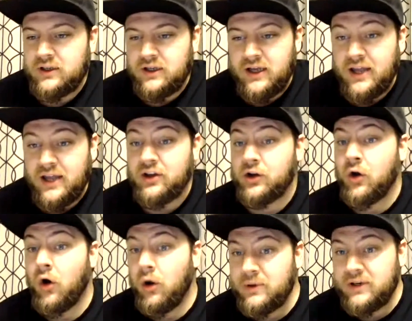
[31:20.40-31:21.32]
and the
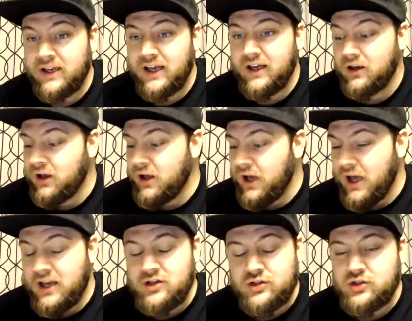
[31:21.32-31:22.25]
comedy, and
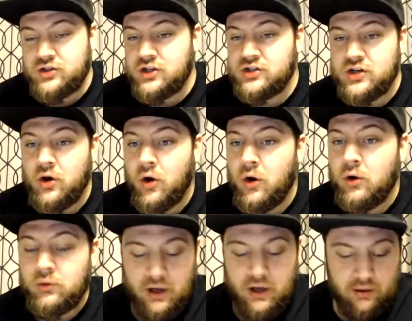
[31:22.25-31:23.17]
it's an all
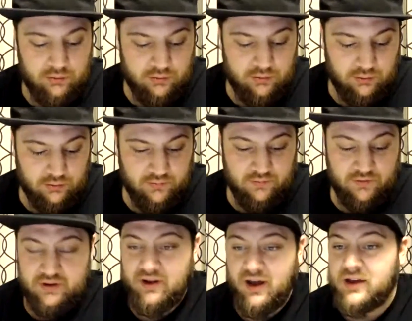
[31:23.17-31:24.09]
round
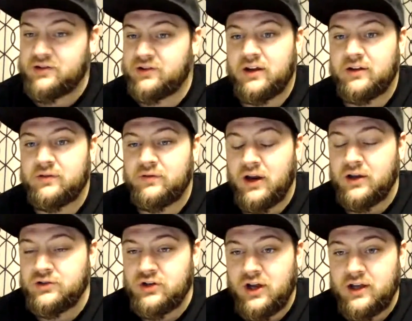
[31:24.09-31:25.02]
fantastic
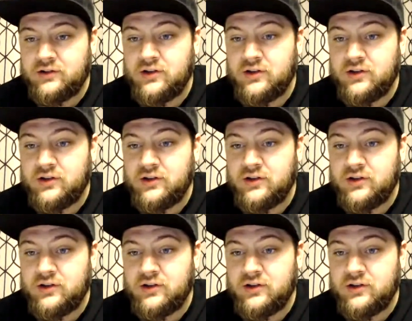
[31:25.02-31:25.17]
franchise,